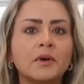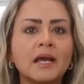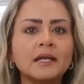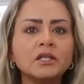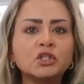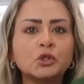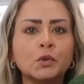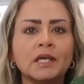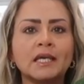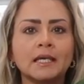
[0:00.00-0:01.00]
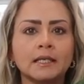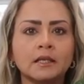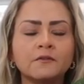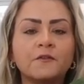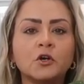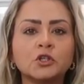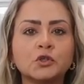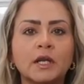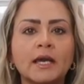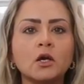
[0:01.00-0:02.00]
ready to eat for
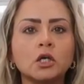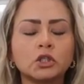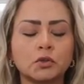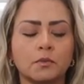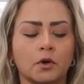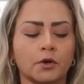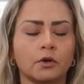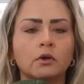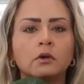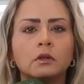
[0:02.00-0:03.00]
today or tomorrow.